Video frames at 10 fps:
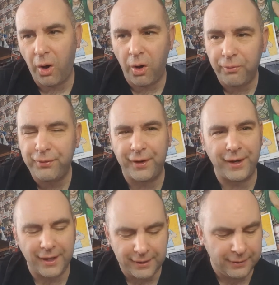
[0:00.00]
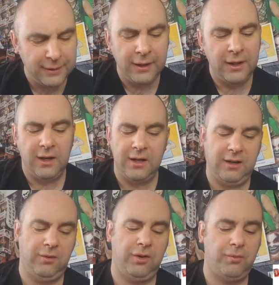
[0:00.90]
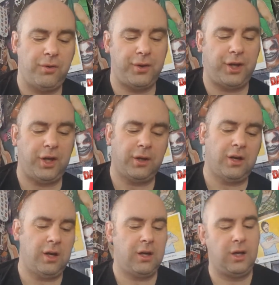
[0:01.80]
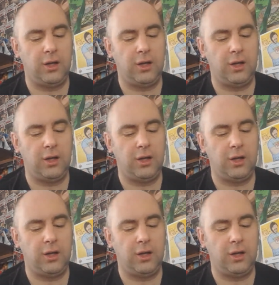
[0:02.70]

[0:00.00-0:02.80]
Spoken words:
of the night, and this is for the